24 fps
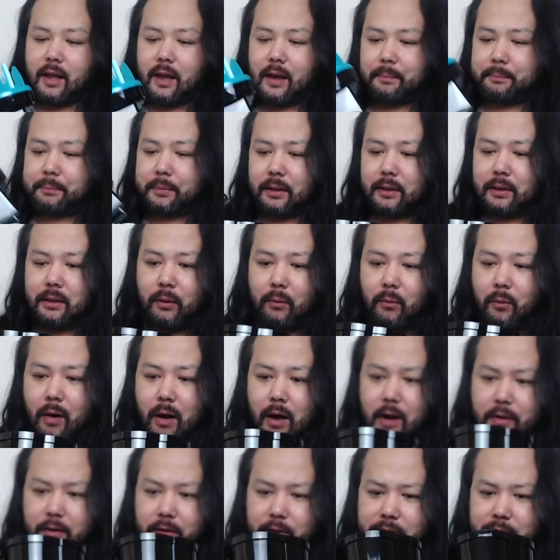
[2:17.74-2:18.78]
up the
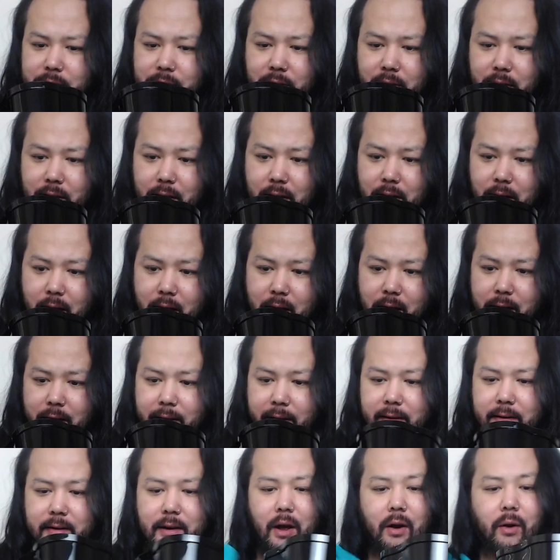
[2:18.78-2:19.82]
water to the
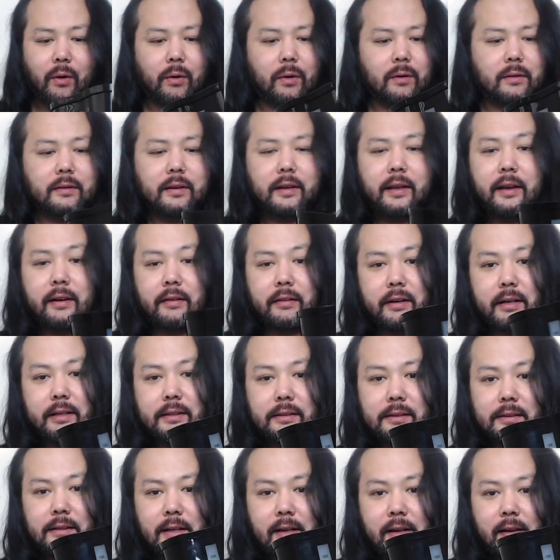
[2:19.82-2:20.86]
line. Oh, here it
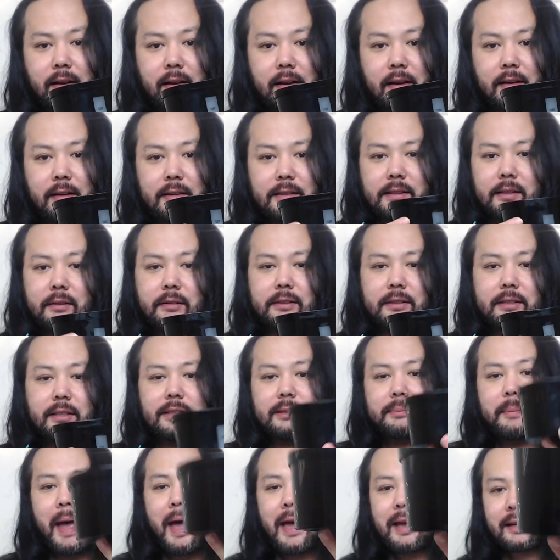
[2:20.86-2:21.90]
is. See where it says
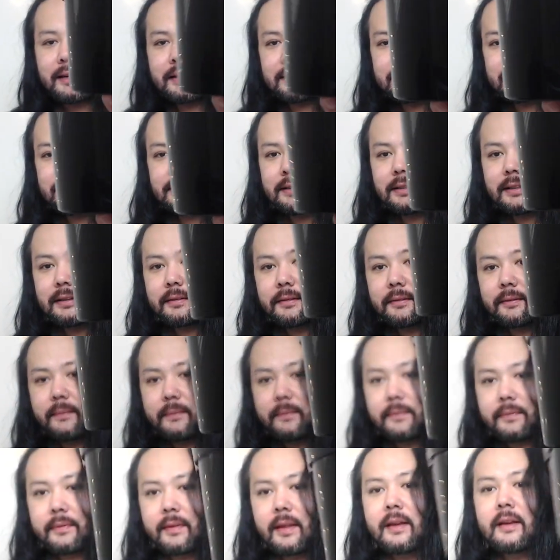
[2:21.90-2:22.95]
max?
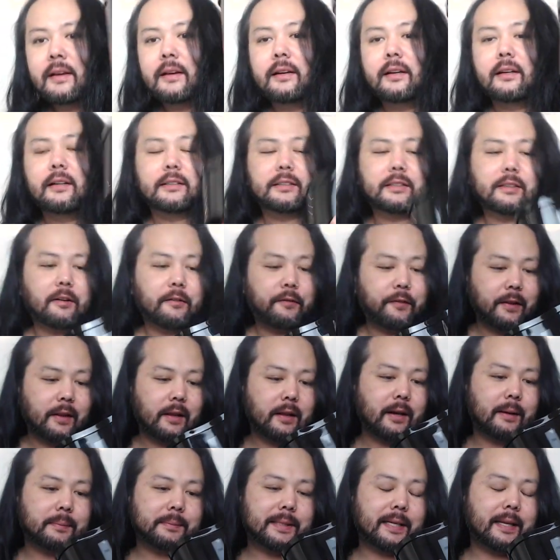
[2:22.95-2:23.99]
So fill
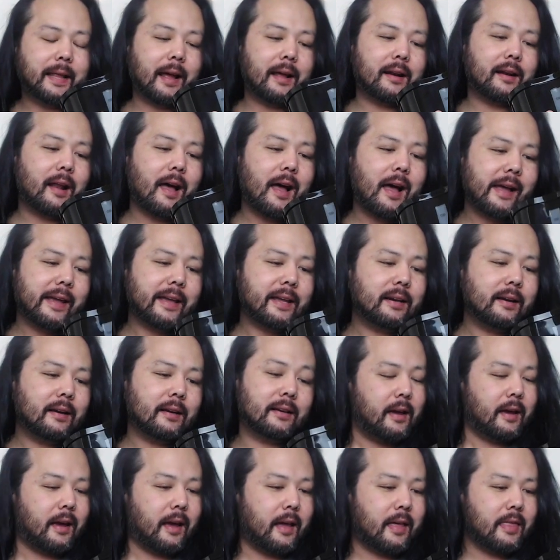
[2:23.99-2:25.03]
it up to that line,
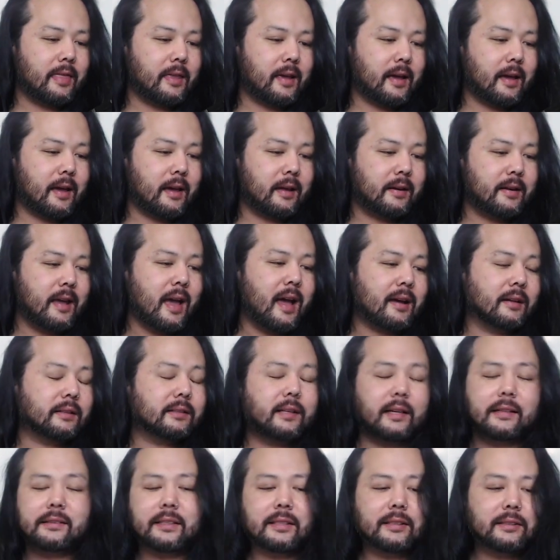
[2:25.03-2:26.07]
and then yeah,
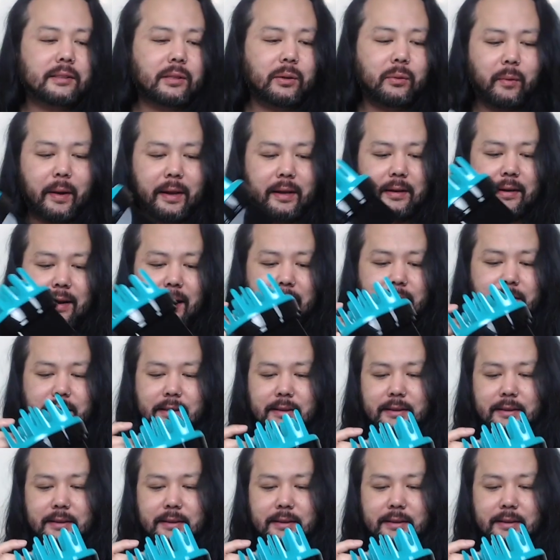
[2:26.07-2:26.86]
it says to wait 90